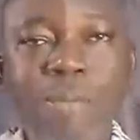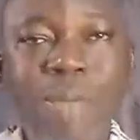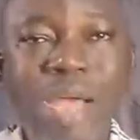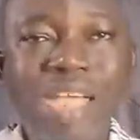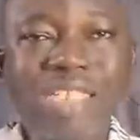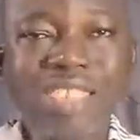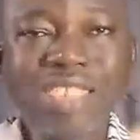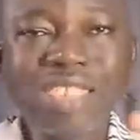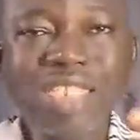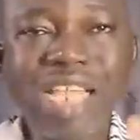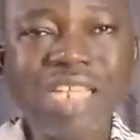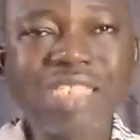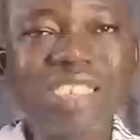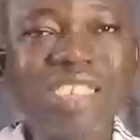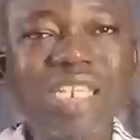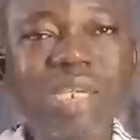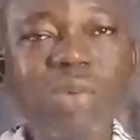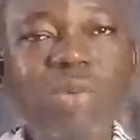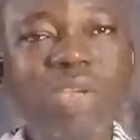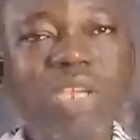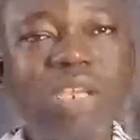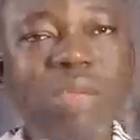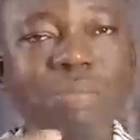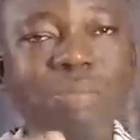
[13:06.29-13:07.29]
By
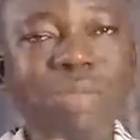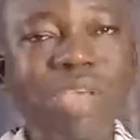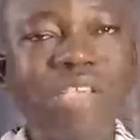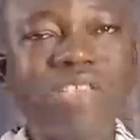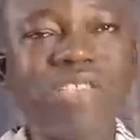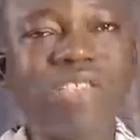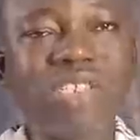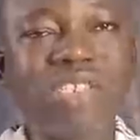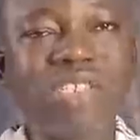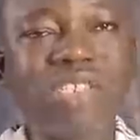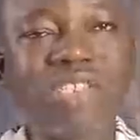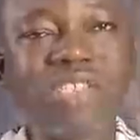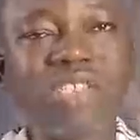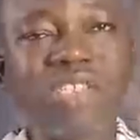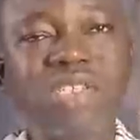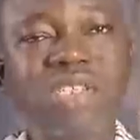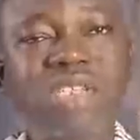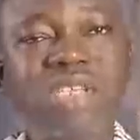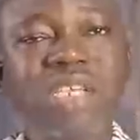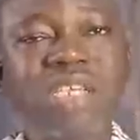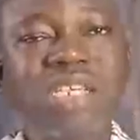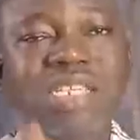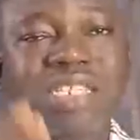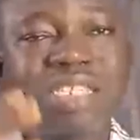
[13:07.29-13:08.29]
starting with the basics,
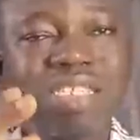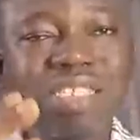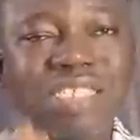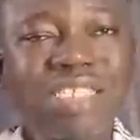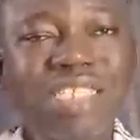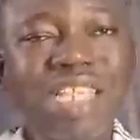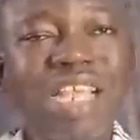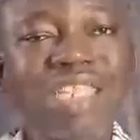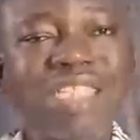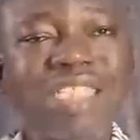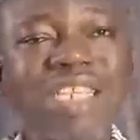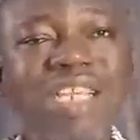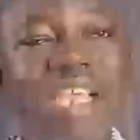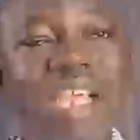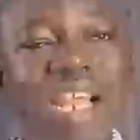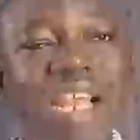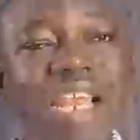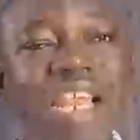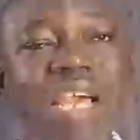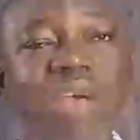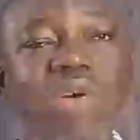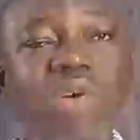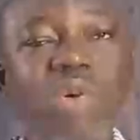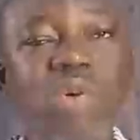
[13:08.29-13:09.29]
setting
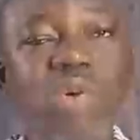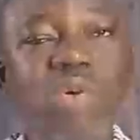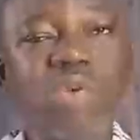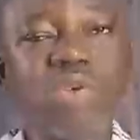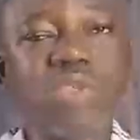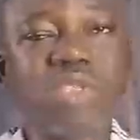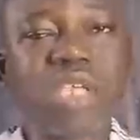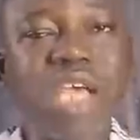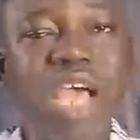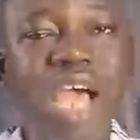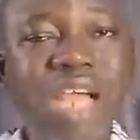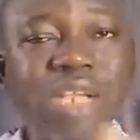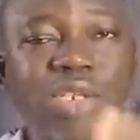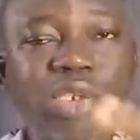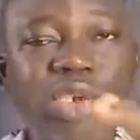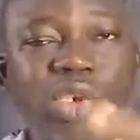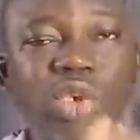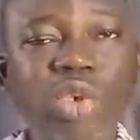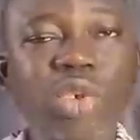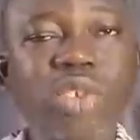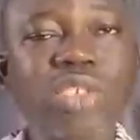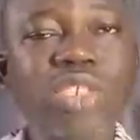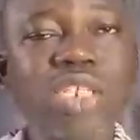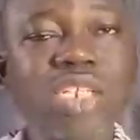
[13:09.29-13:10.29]
clear goals, and
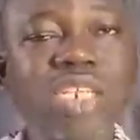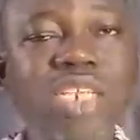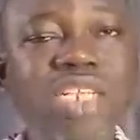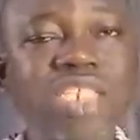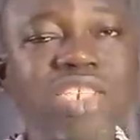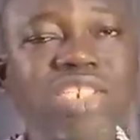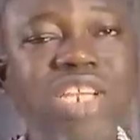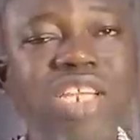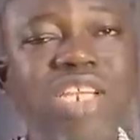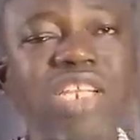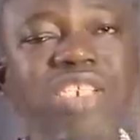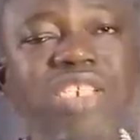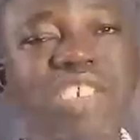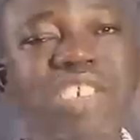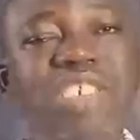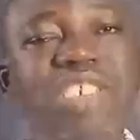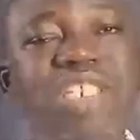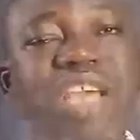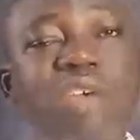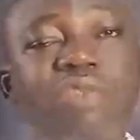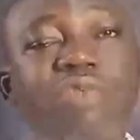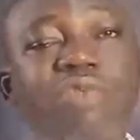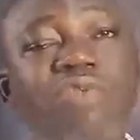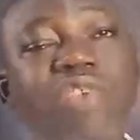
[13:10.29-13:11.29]
choosing a strategy
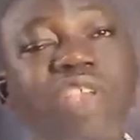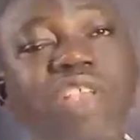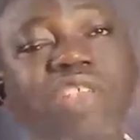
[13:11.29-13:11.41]
that